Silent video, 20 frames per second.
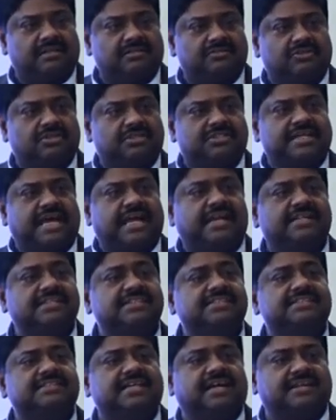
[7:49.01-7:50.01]
So the
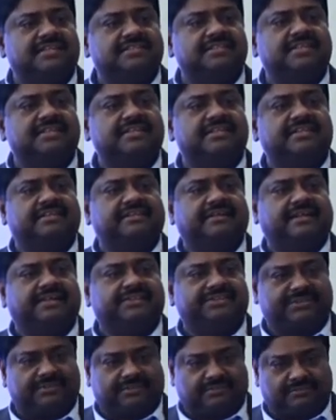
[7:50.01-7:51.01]
challenges are in the
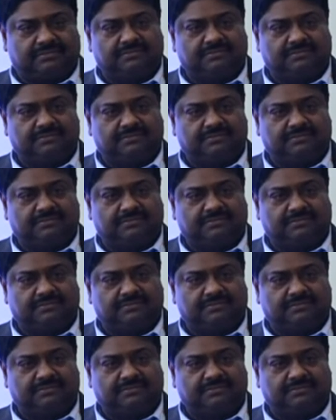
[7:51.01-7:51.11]
integration.